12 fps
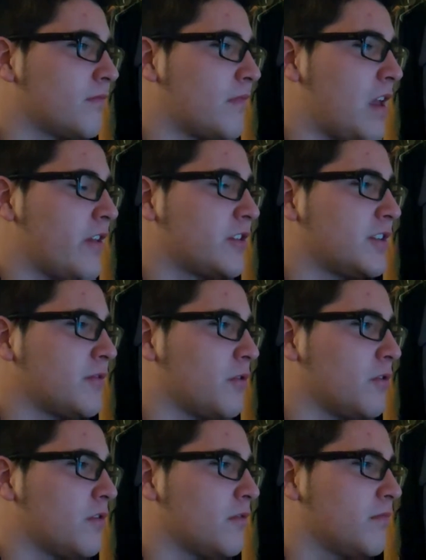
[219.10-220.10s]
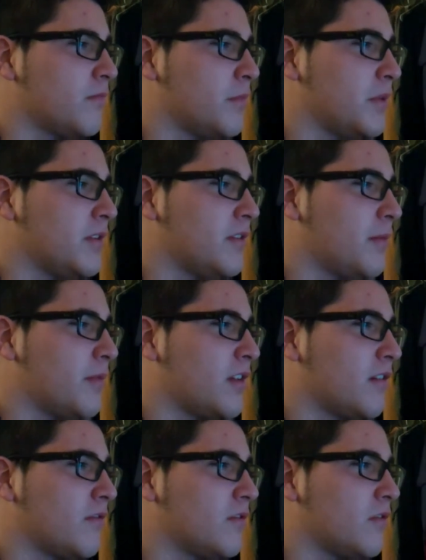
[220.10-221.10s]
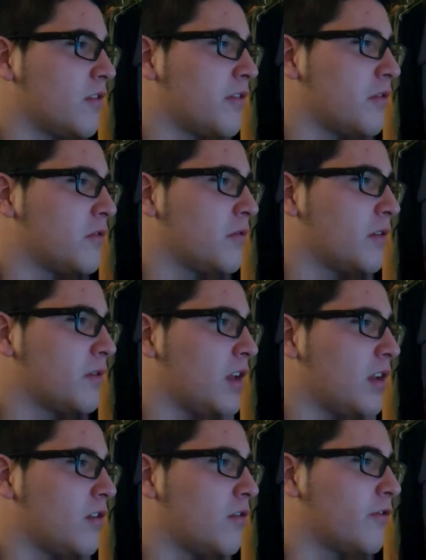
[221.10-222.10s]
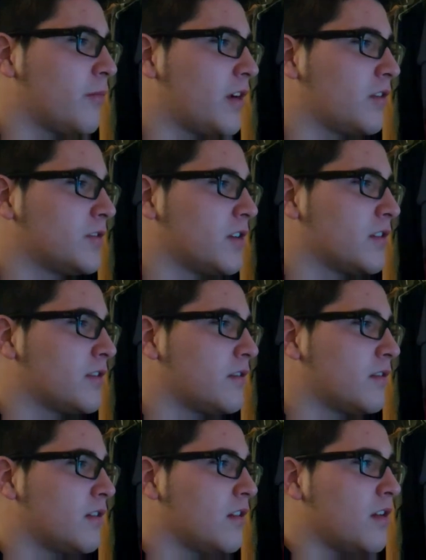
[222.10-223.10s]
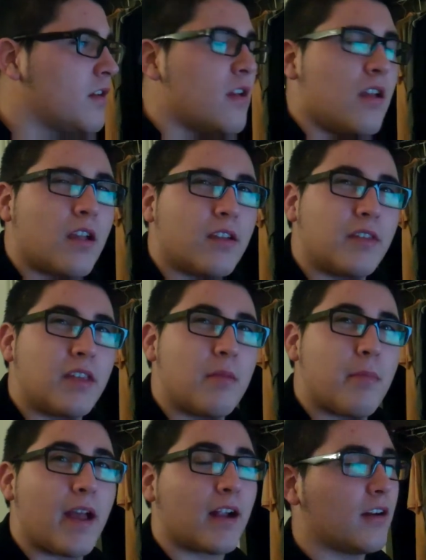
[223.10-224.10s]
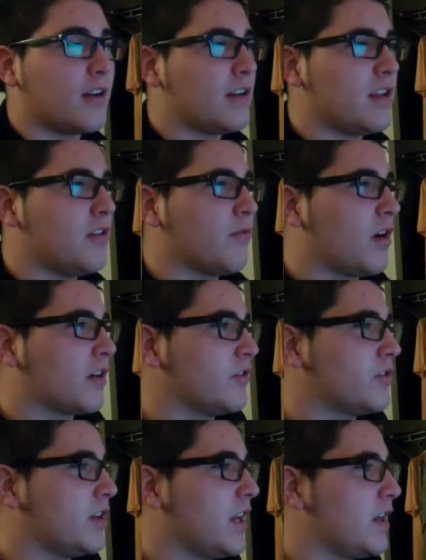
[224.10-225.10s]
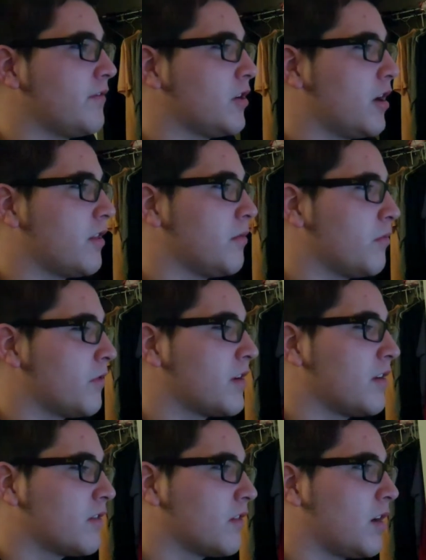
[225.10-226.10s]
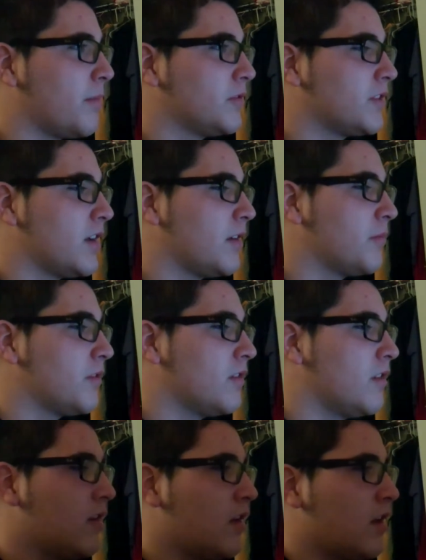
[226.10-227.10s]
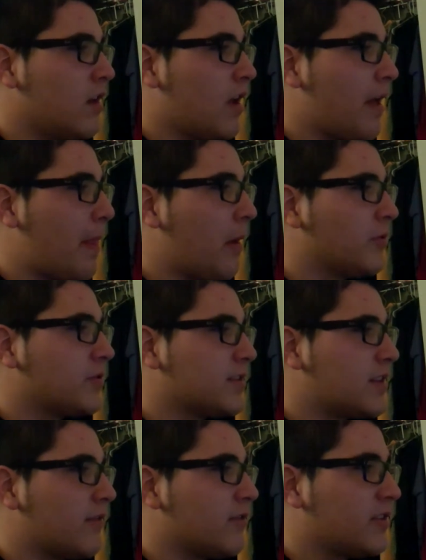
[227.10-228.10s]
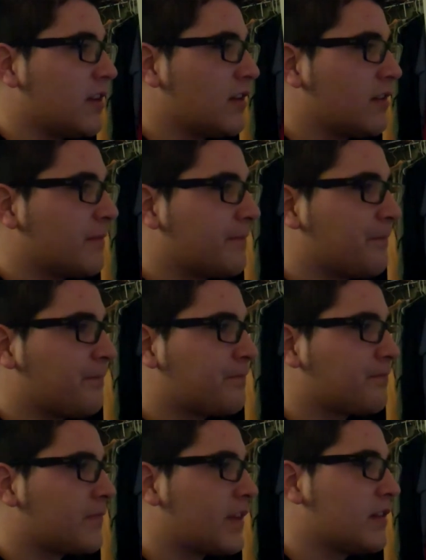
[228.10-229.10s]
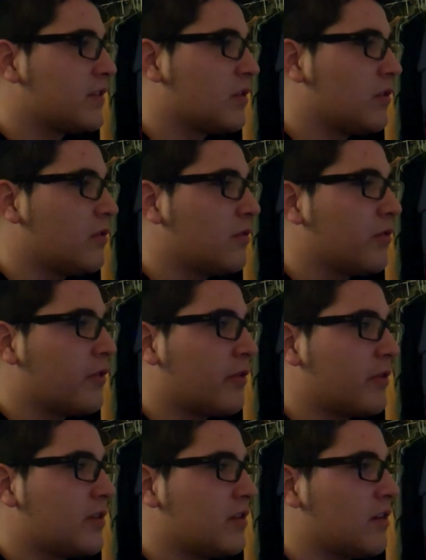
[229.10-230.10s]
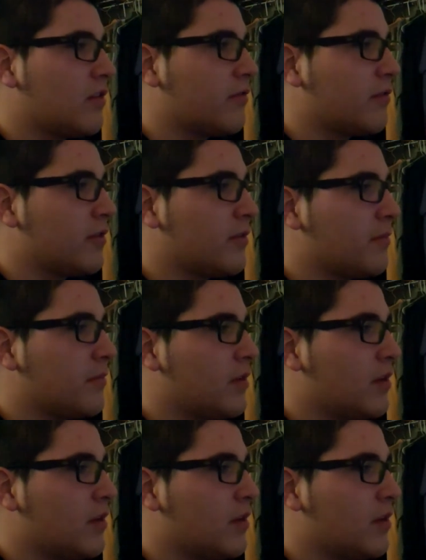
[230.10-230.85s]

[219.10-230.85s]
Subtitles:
I like Shane Roller, but I'm going to give it a third-round KO for Michael Johnson. Because thinking back on it, he rocked the shit out of Jonathan Brookings a couple times. And that was just devastating. So, third-round TKO for him.